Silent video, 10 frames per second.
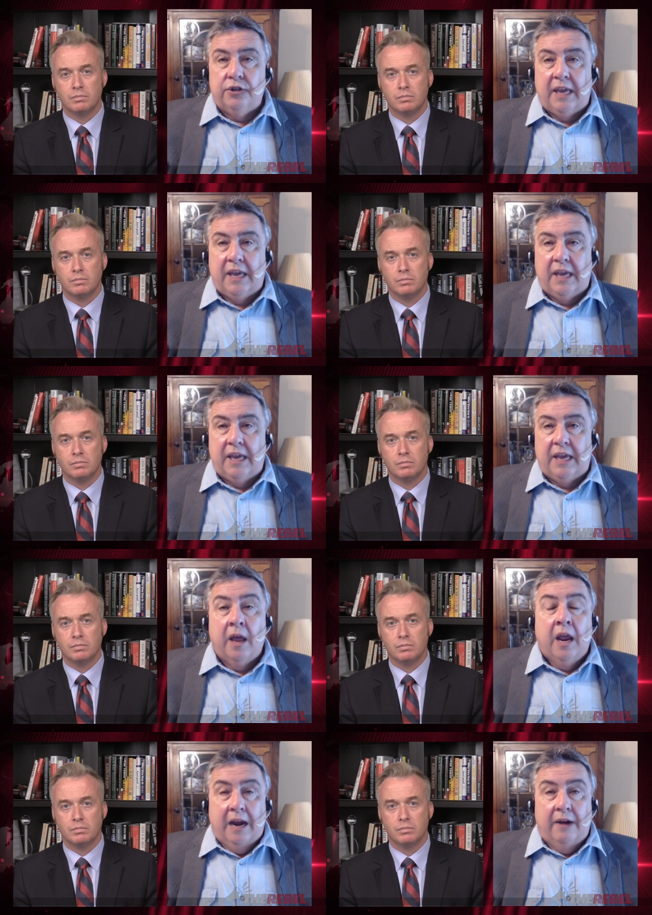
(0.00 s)
Speaker 1: in
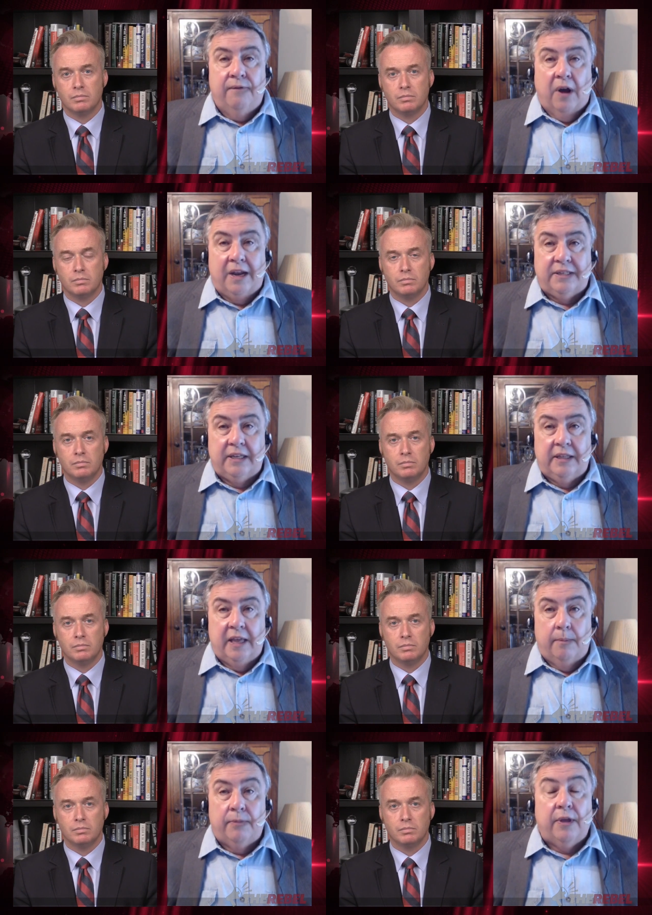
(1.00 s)
Canada
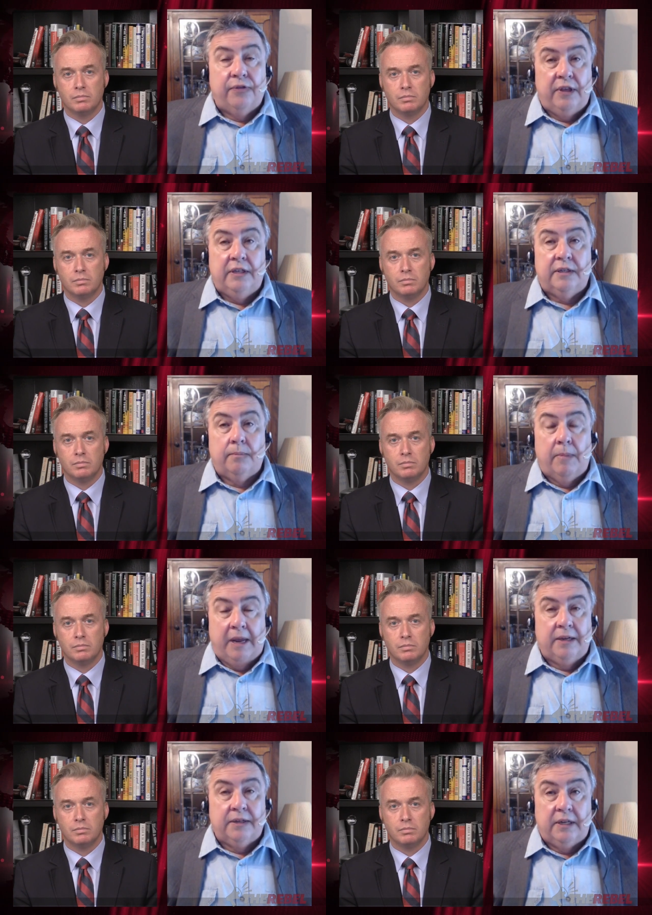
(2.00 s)
advising them that these
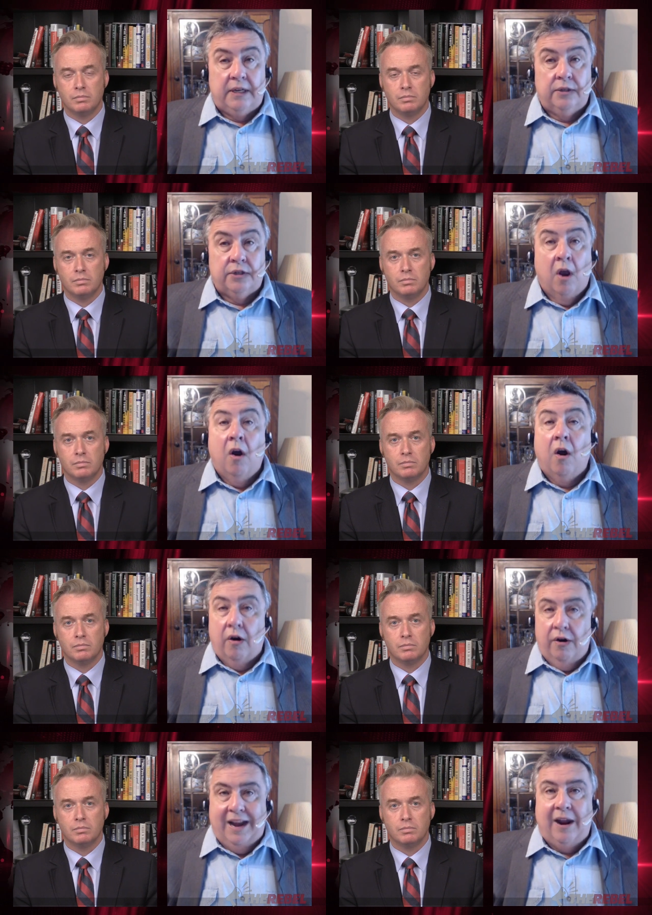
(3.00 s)
magazines
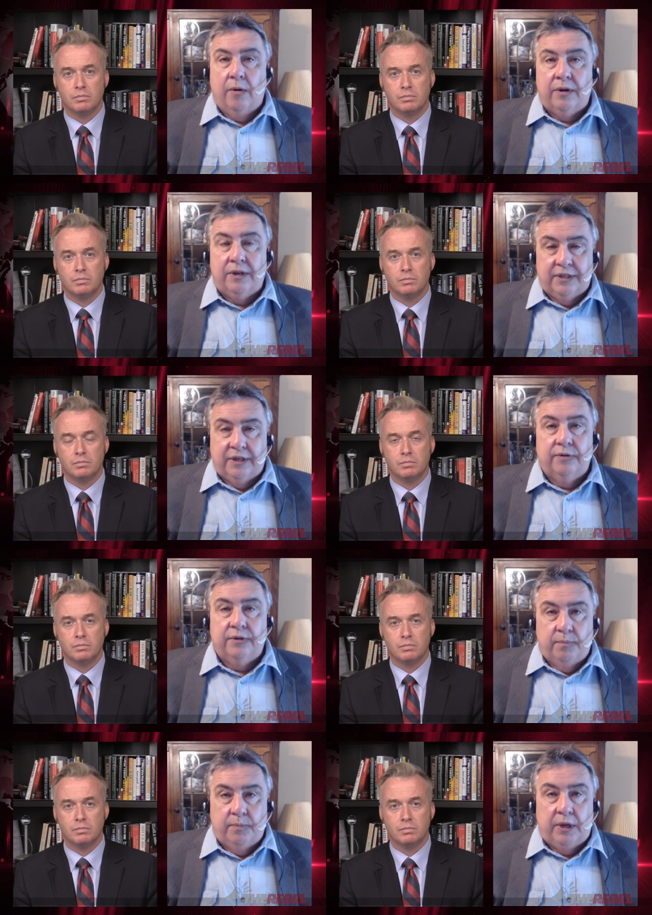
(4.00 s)
are now
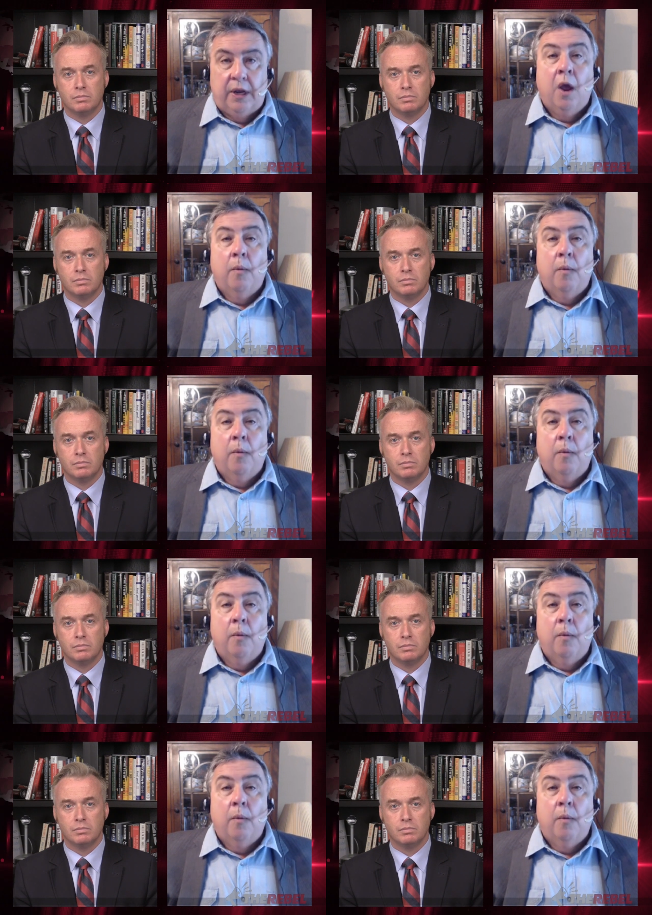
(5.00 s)
considered to be